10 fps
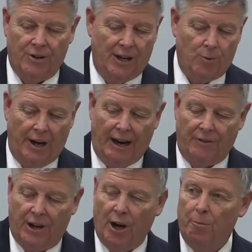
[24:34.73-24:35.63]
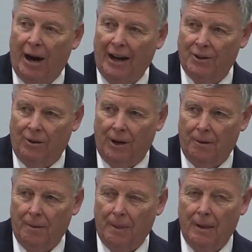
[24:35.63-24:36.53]
That's why you have to come back to it.
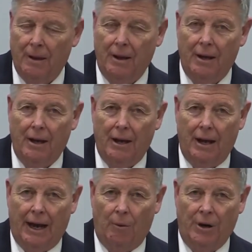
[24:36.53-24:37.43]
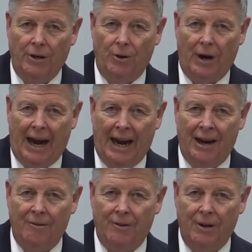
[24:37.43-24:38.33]
And when you
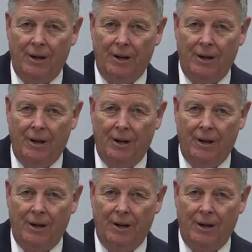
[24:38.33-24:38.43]
have,